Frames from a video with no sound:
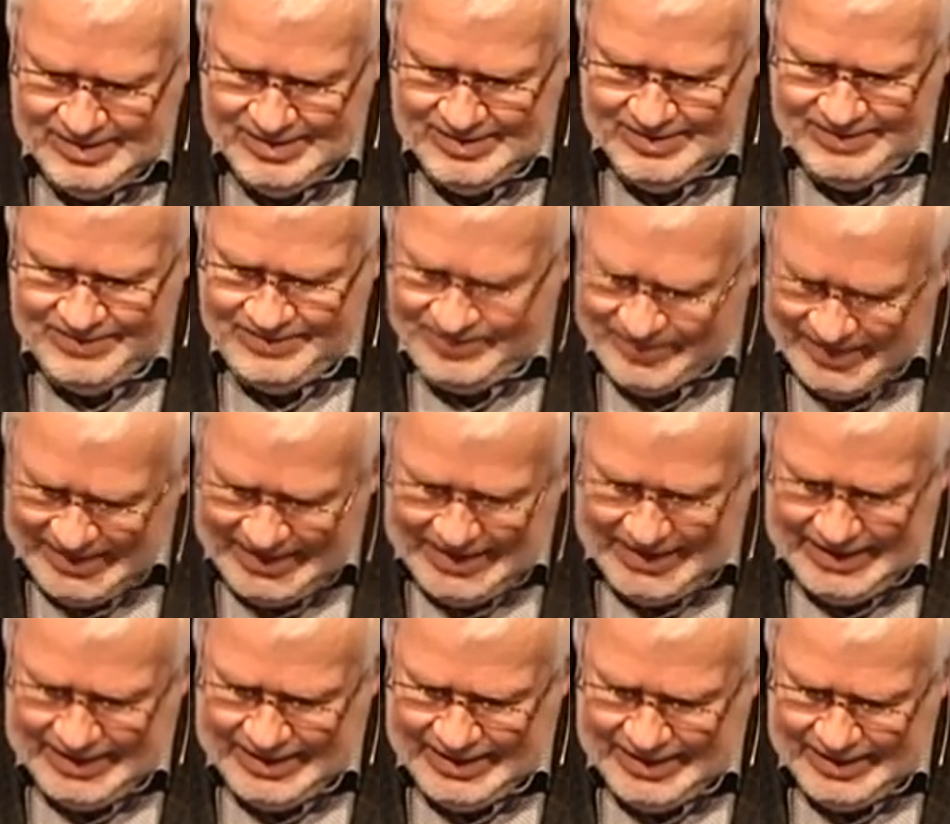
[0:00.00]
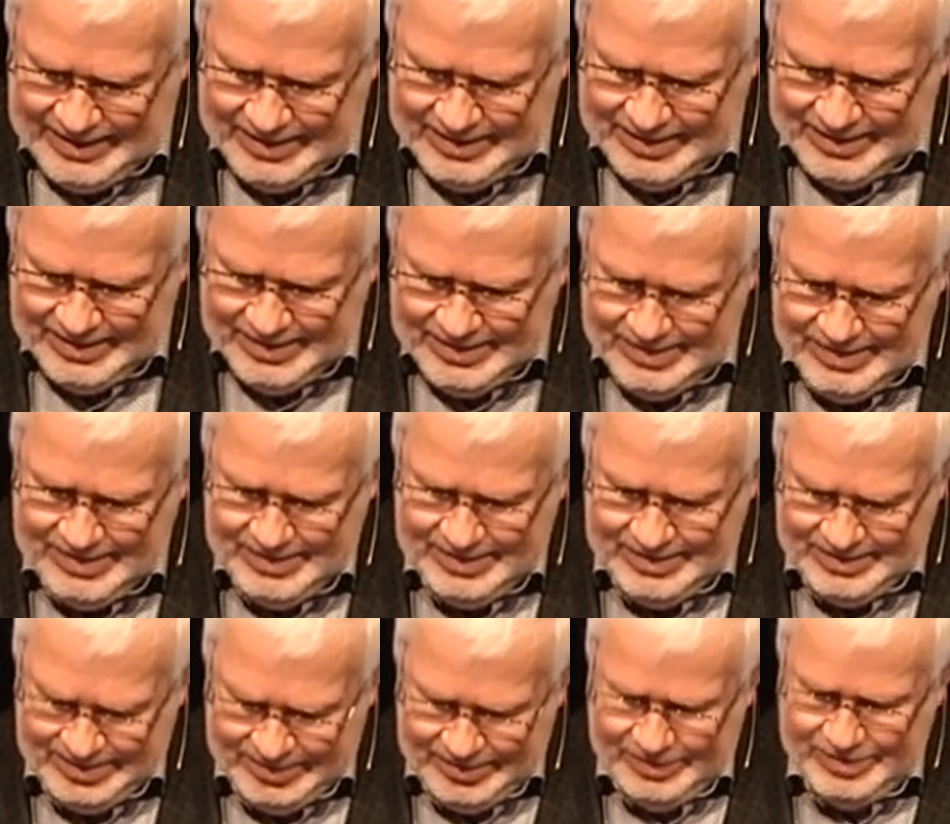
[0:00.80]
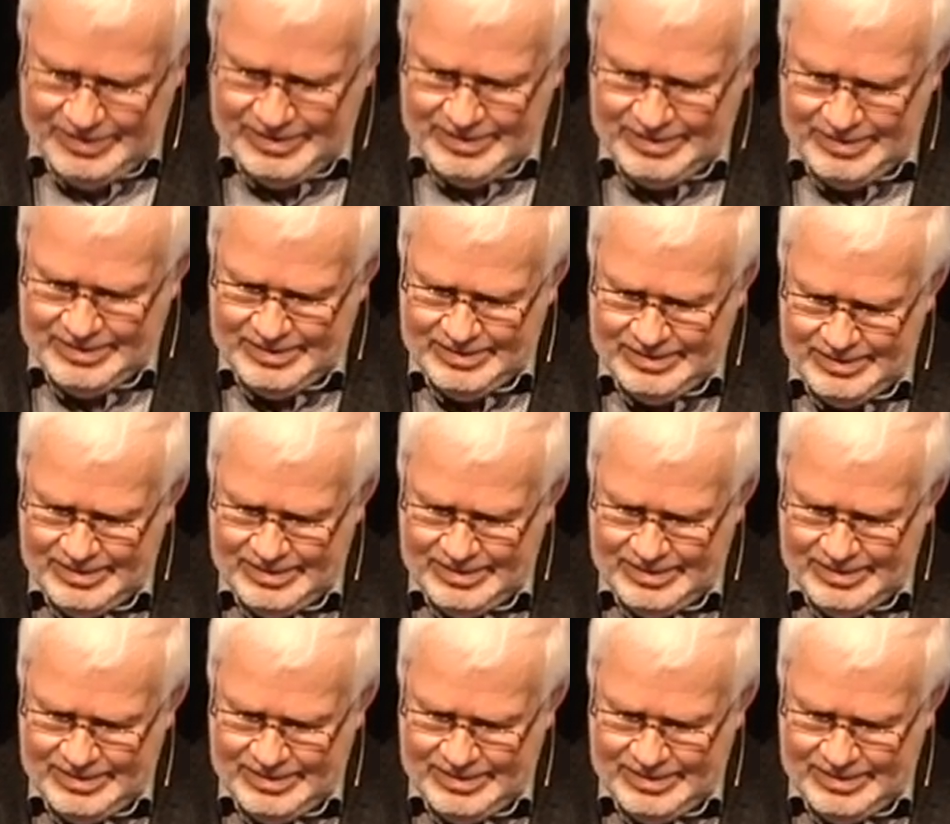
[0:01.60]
freely to us.